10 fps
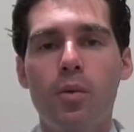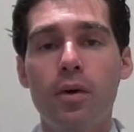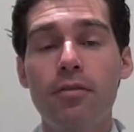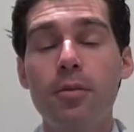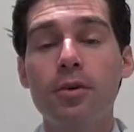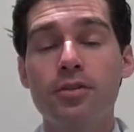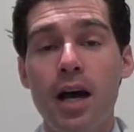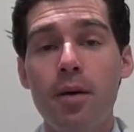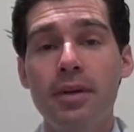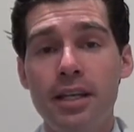One of the most
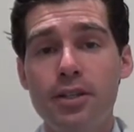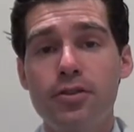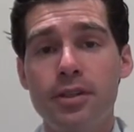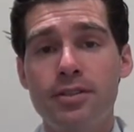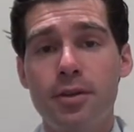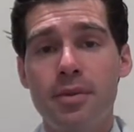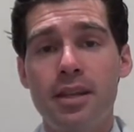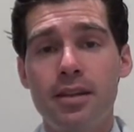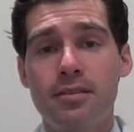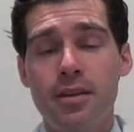common injuries to
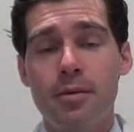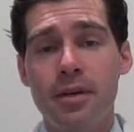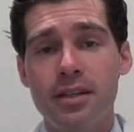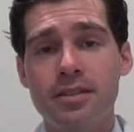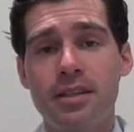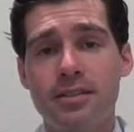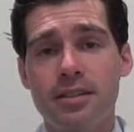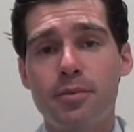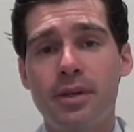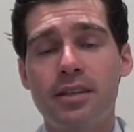the meniscus
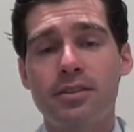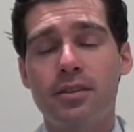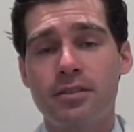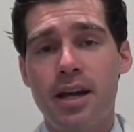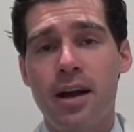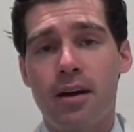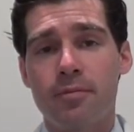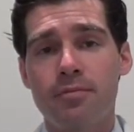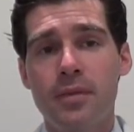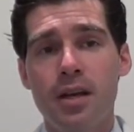is a meniscal tear,
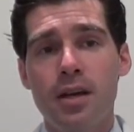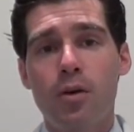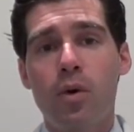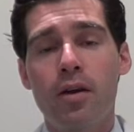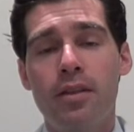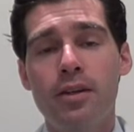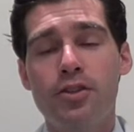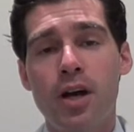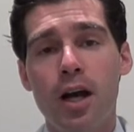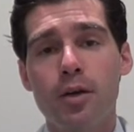where the
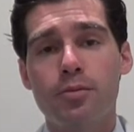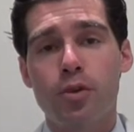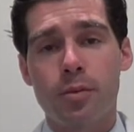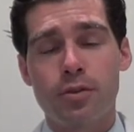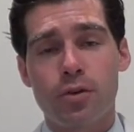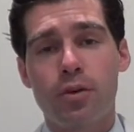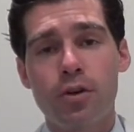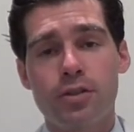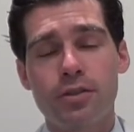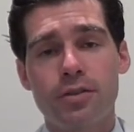shock absorbers or
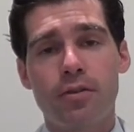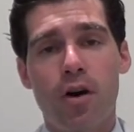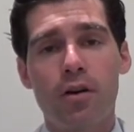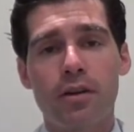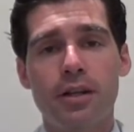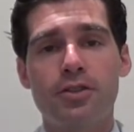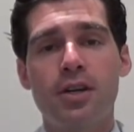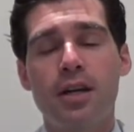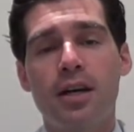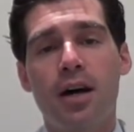cushions of cartilage
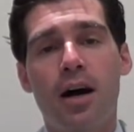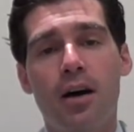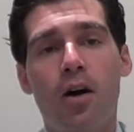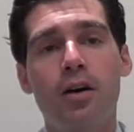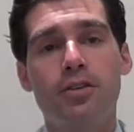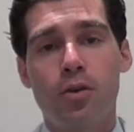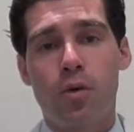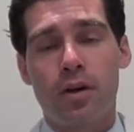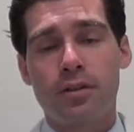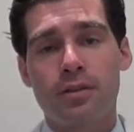are
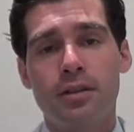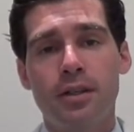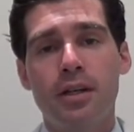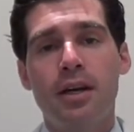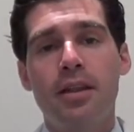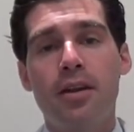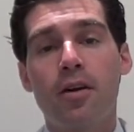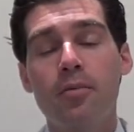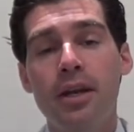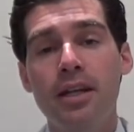torn.
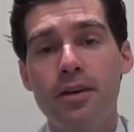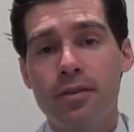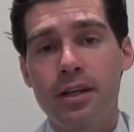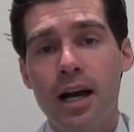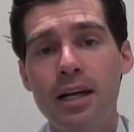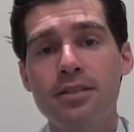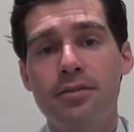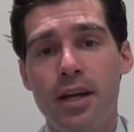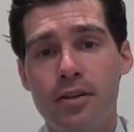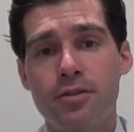There are many different kinds
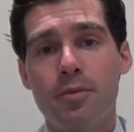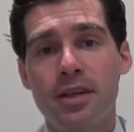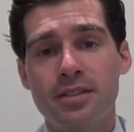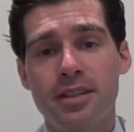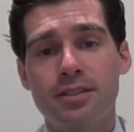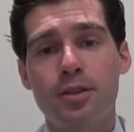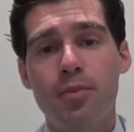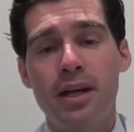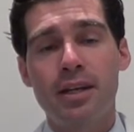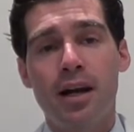of tears of the meniscus
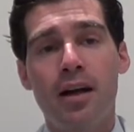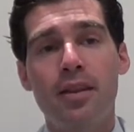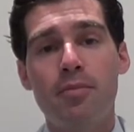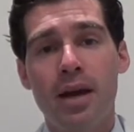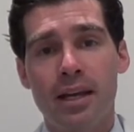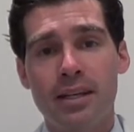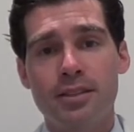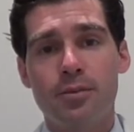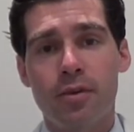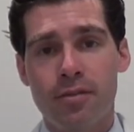depending on the
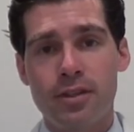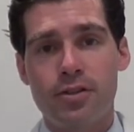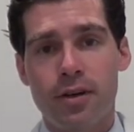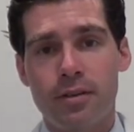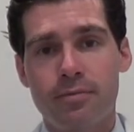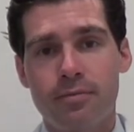mechanism of injury.